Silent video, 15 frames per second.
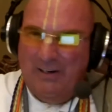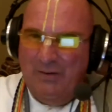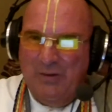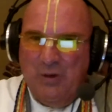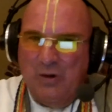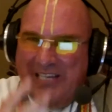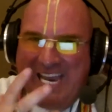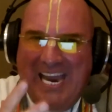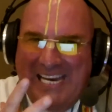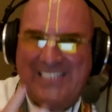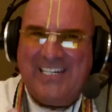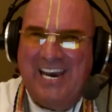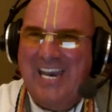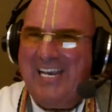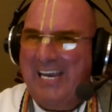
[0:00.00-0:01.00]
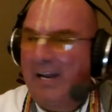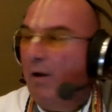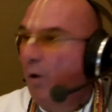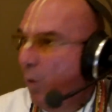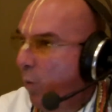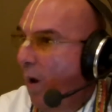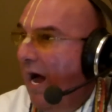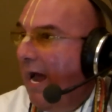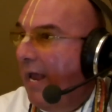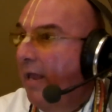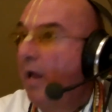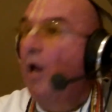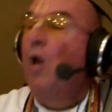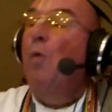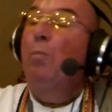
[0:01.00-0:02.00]
you can't take it. Why?
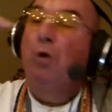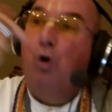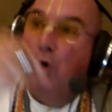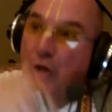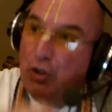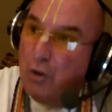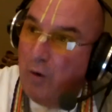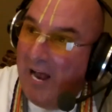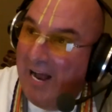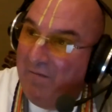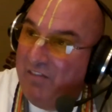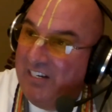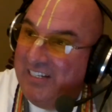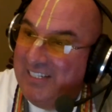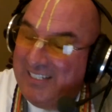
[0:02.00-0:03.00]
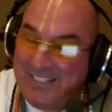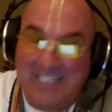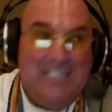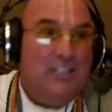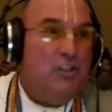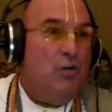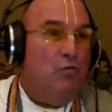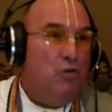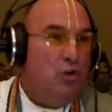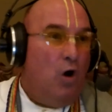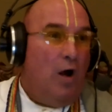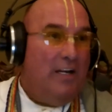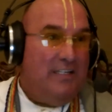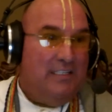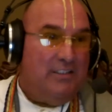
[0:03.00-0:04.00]
Because you have the disease of
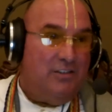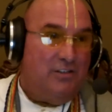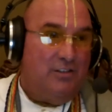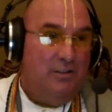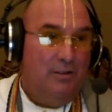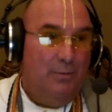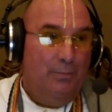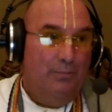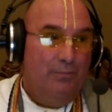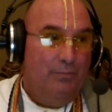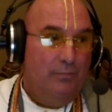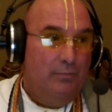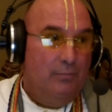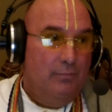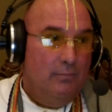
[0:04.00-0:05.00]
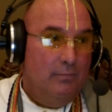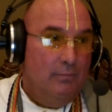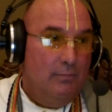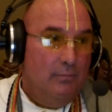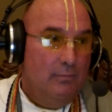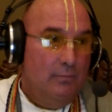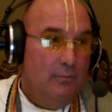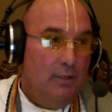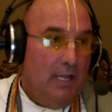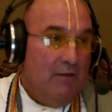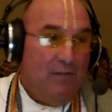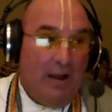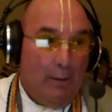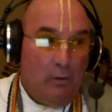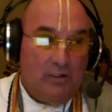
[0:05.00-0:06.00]
jaundice.
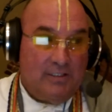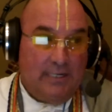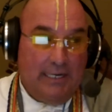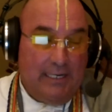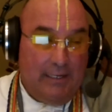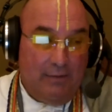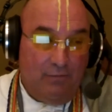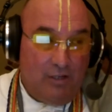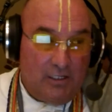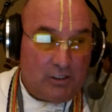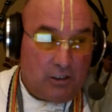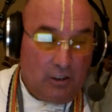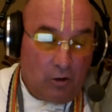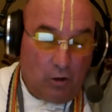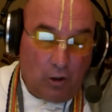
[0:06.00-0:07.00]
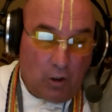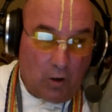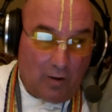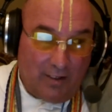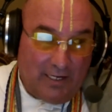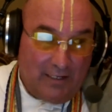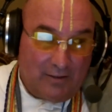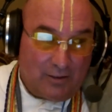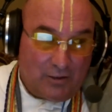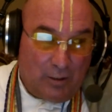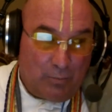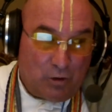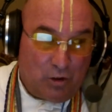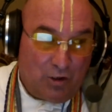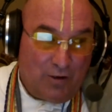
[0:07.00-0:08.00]
If I was to give this little girl here some
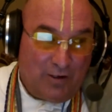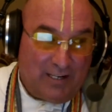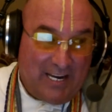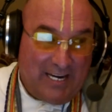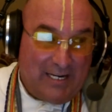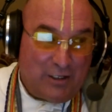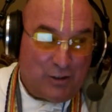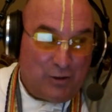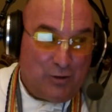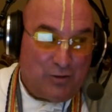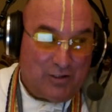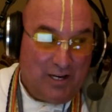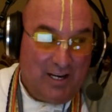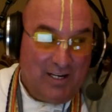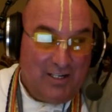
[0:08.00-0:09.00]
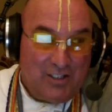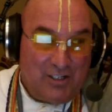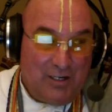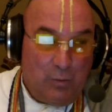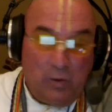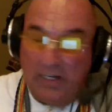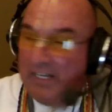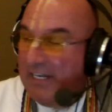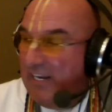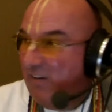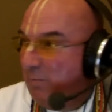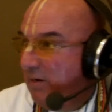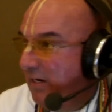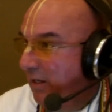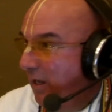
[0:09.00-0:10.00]
sugarcane juice, she wouldn't leave
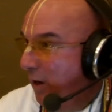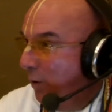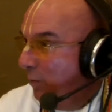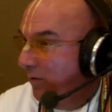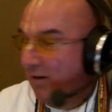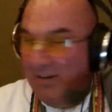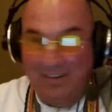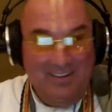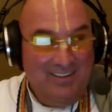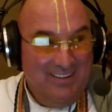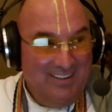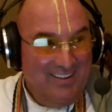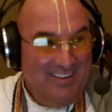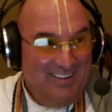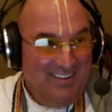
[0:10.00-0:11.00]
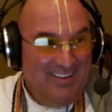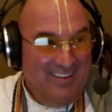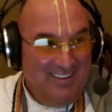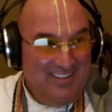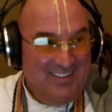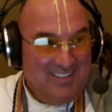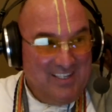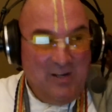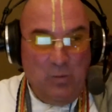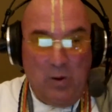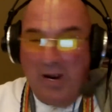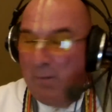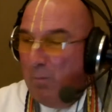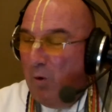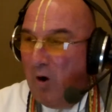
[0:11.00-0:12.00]
me alone. She'd
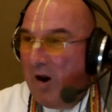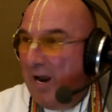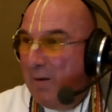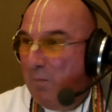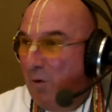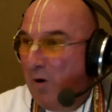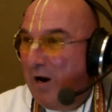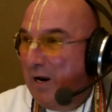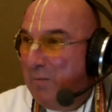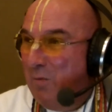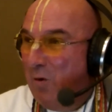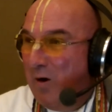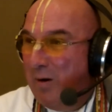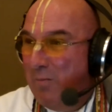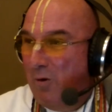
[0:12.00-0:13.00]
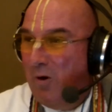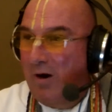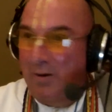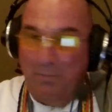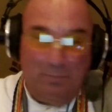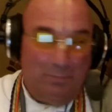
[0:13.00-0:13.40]
want more and more and more and more.